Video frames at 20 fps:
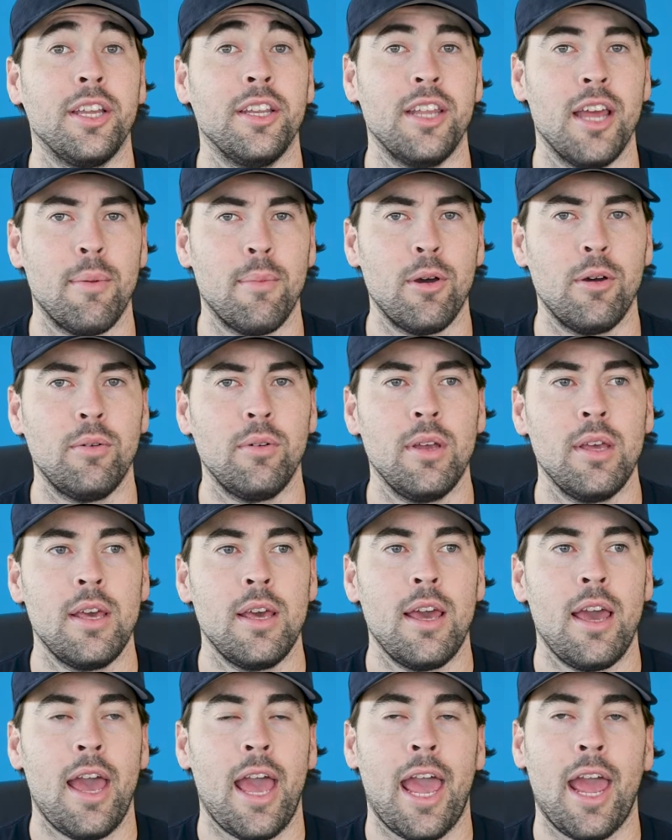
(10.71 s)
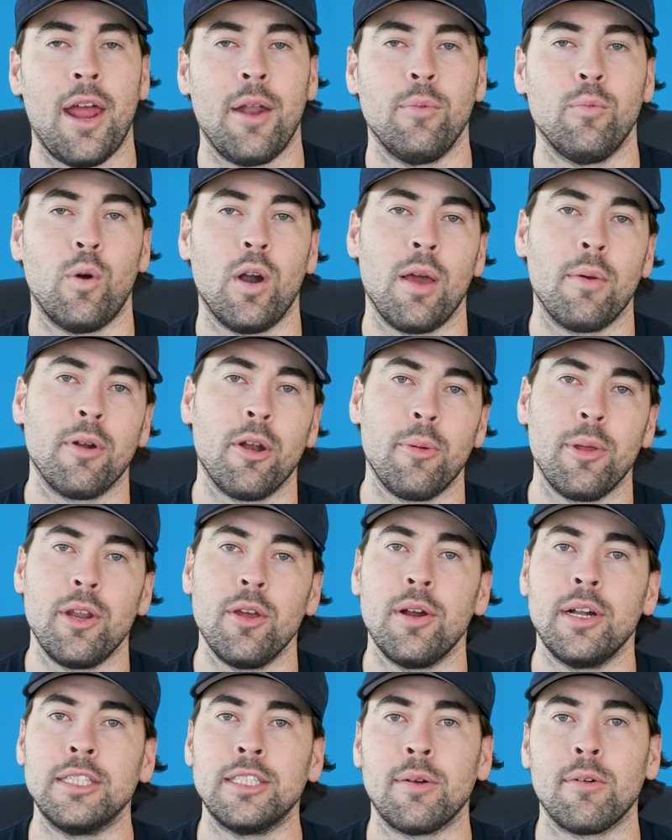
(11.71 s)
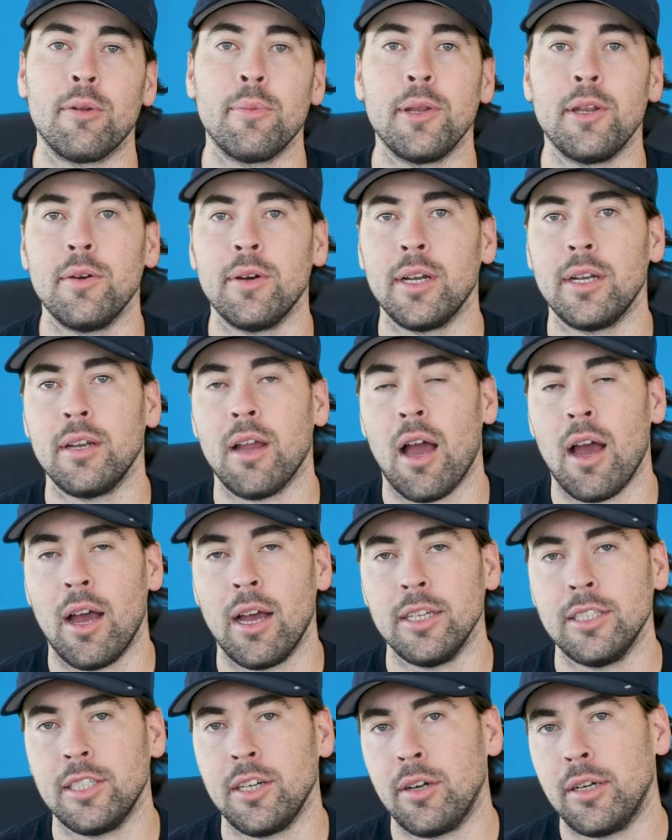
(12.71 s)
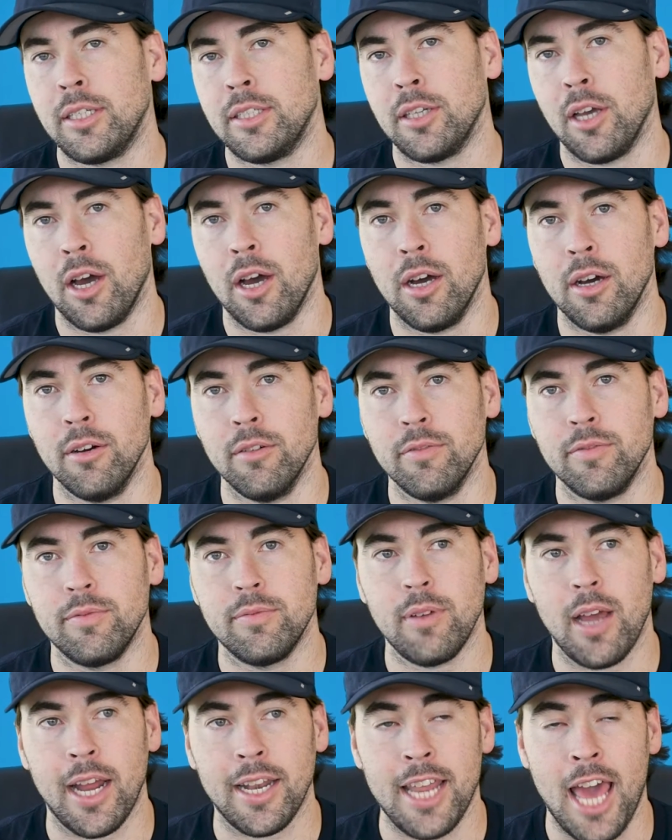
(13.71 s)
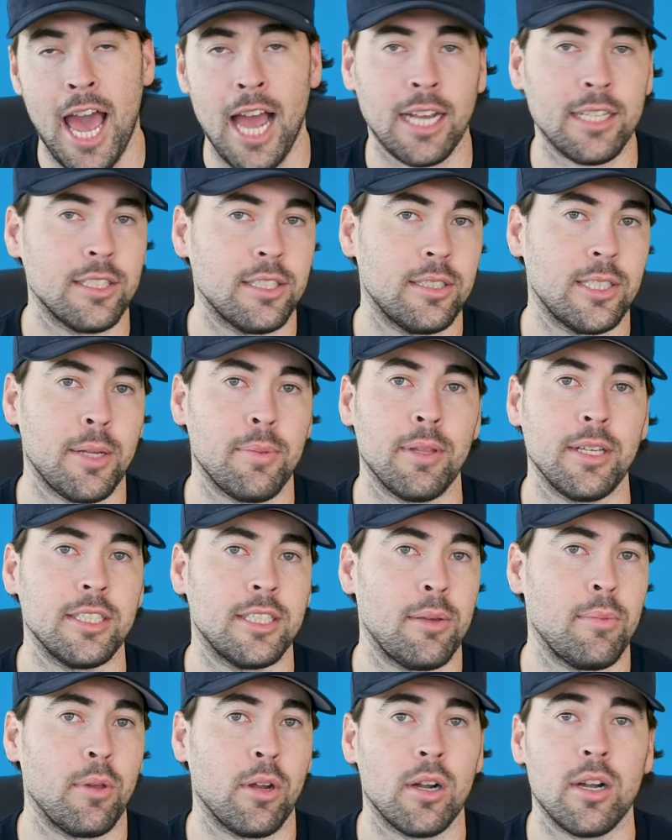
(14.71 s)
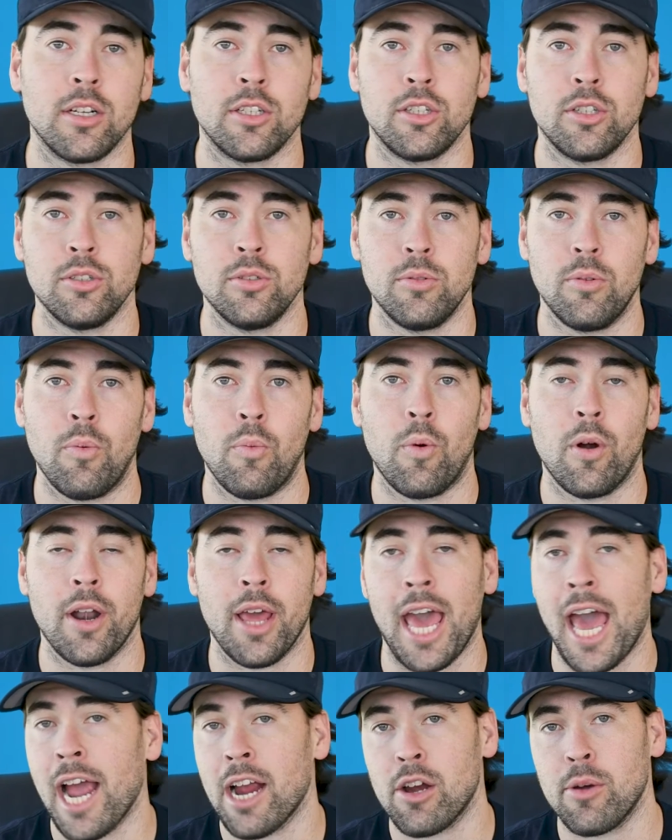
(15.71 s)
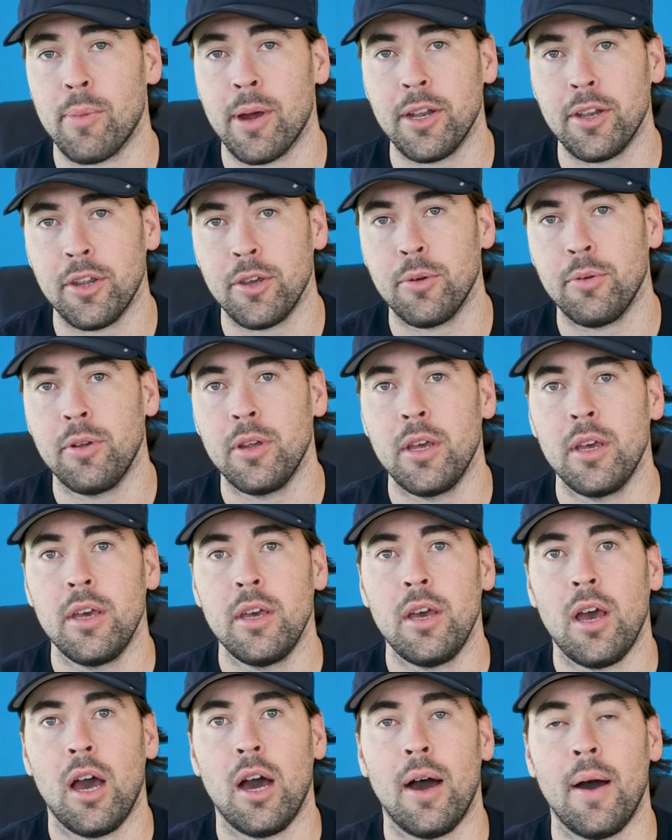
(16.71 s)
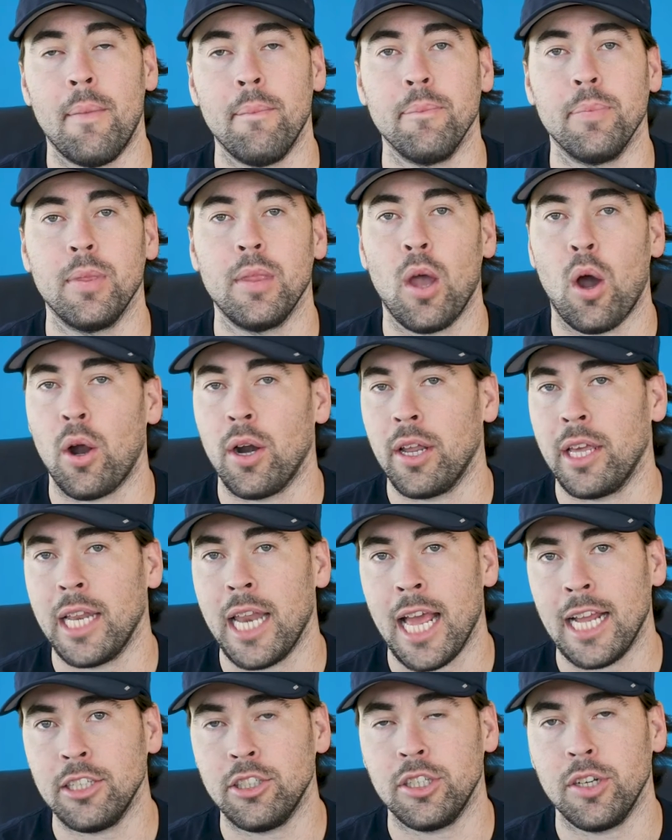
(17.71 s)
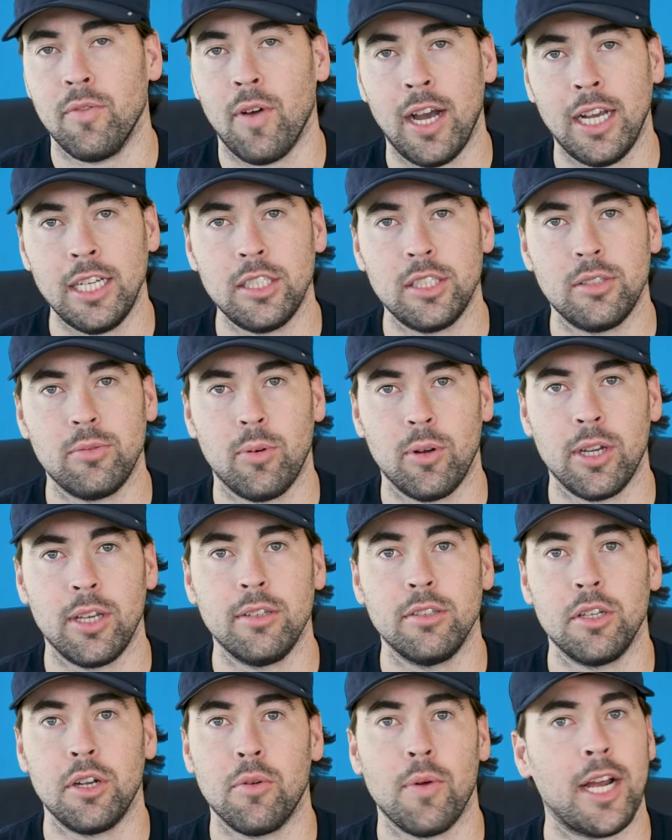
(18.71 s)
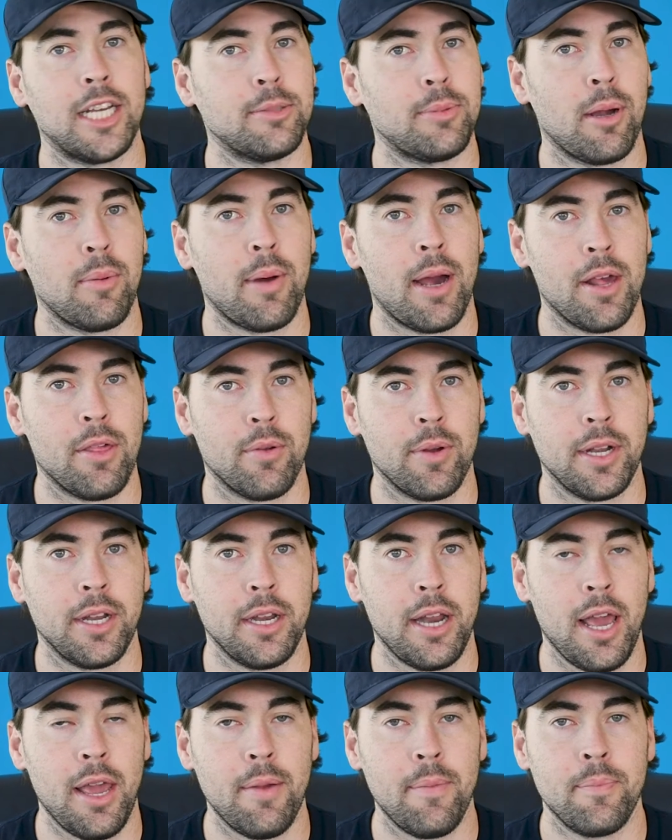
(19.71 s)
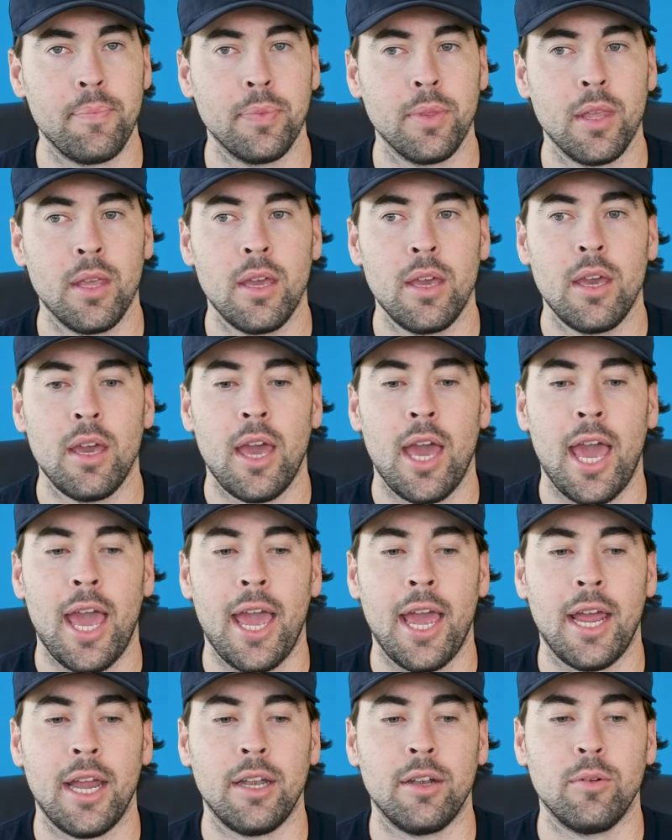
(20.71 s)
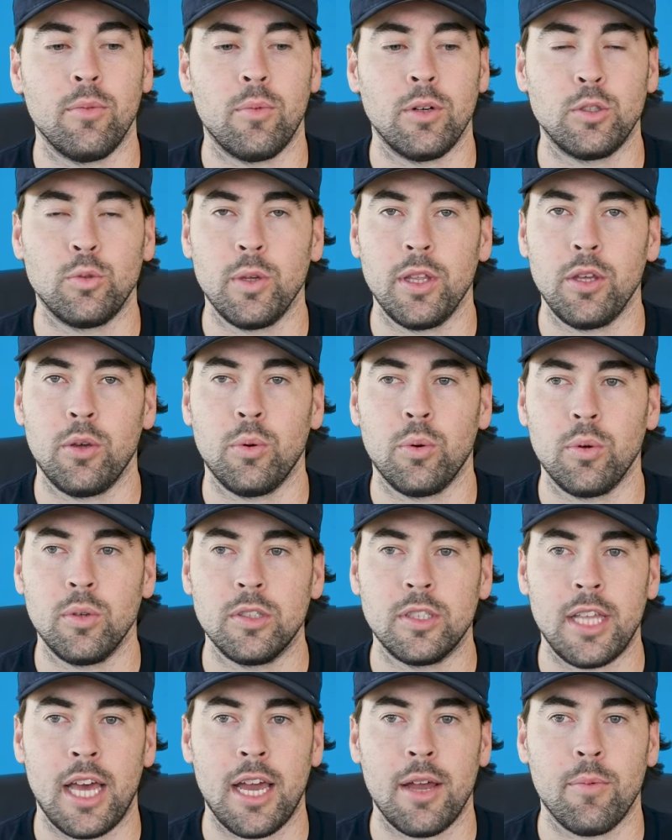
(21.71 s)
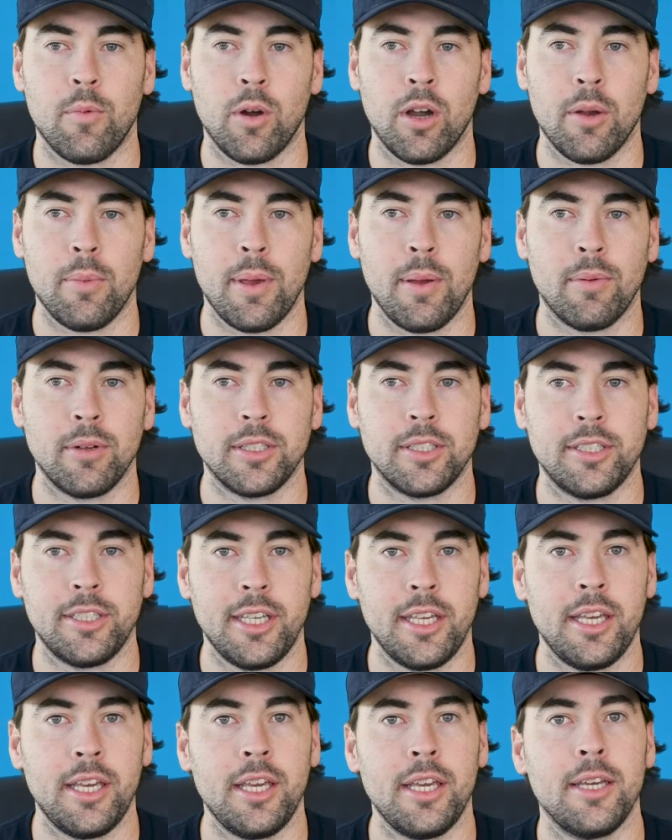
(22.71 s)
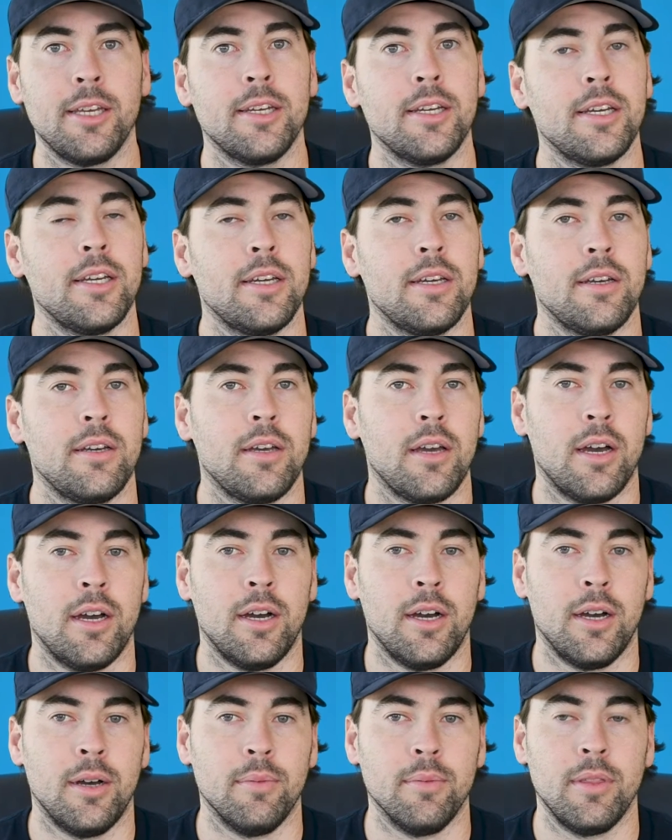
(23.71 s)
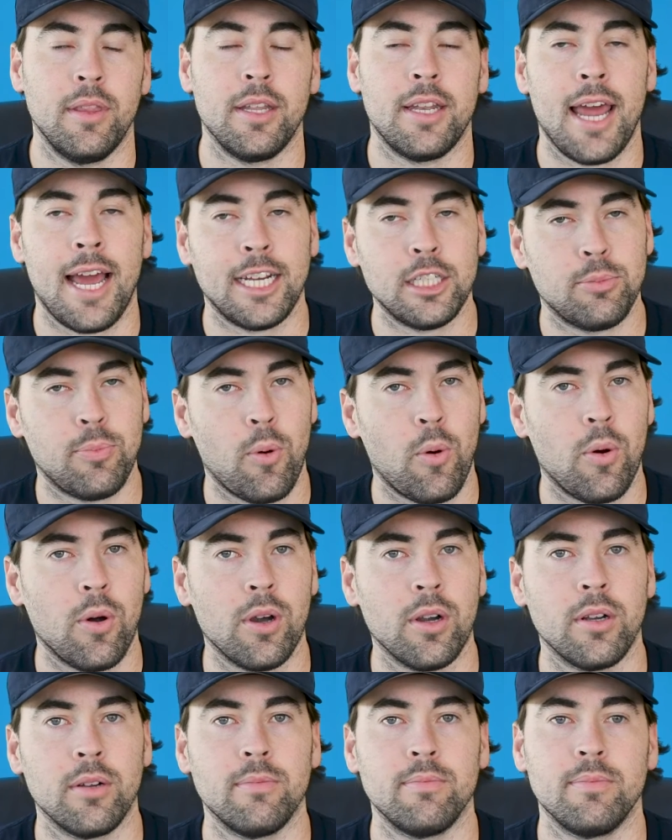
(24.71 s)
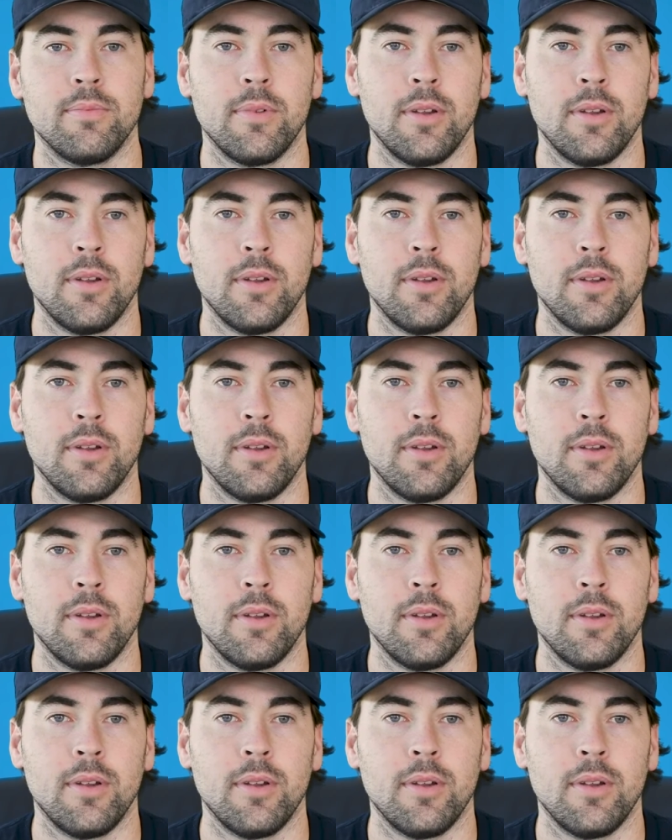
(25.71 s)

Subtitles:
demo. And what I'm going to be doing is I'm going to be doing a series of attacks, something similar to what a hacker might do on an edge device. We're using a Raspberry Pi 3 today. And what's really cool is that we're going to be able to see the dashboard,